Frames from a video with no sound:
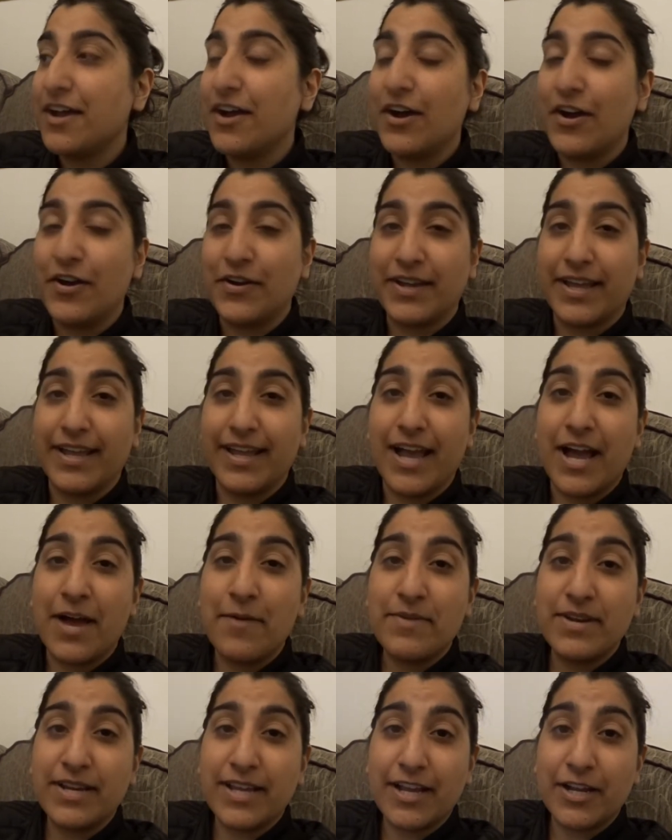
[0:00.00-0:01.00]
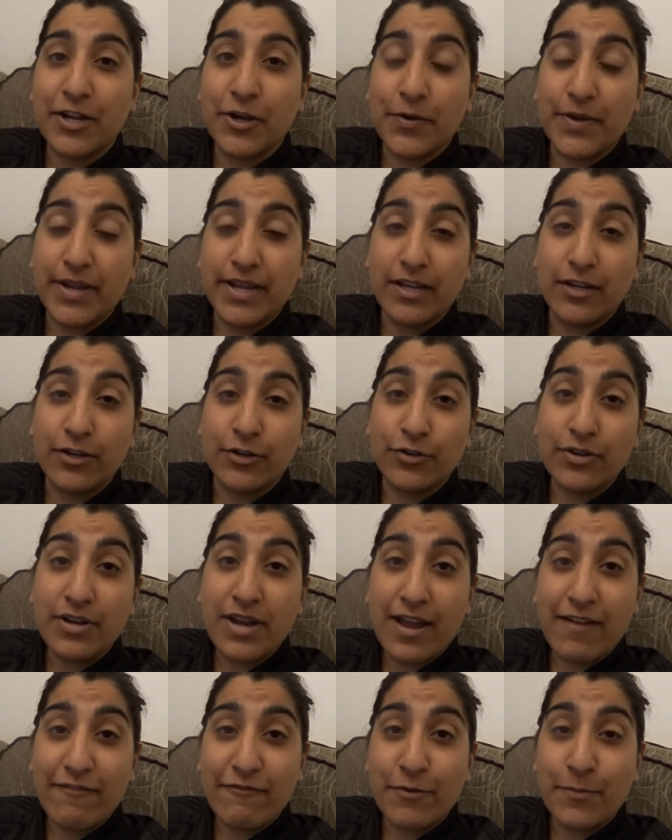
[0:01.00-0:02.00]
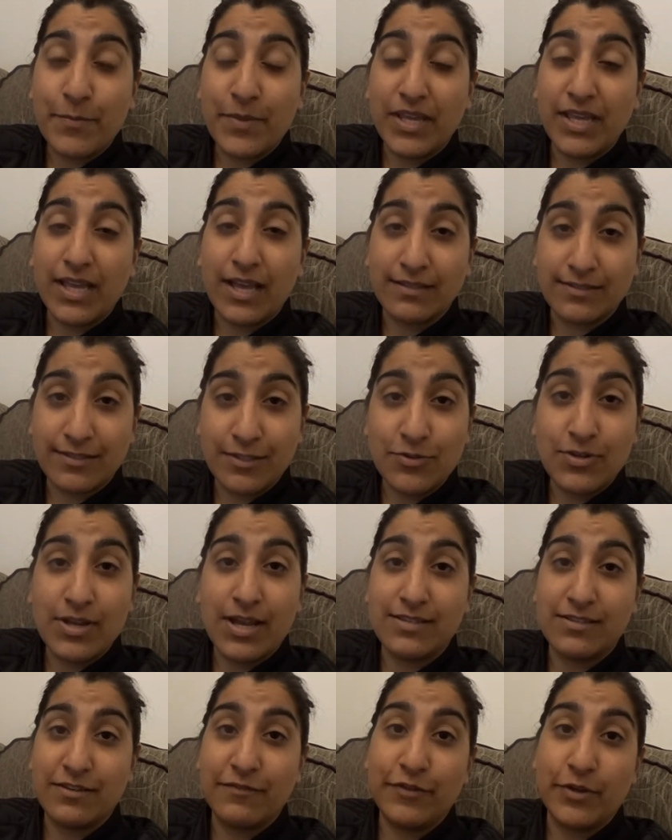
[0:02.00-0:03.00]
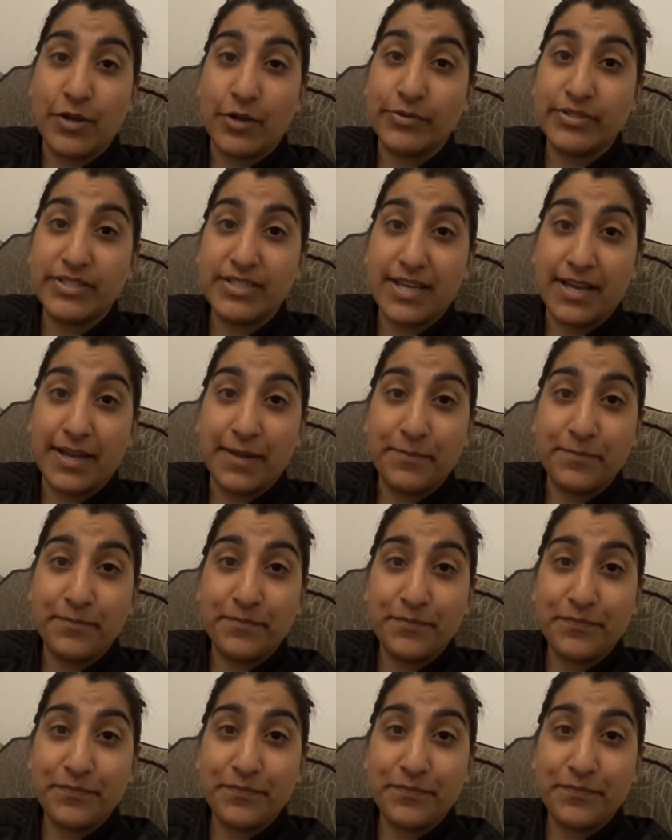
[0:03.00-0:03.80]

Okay, I'm gonna get going. Good night from me. I'll see you guys in a few hours time.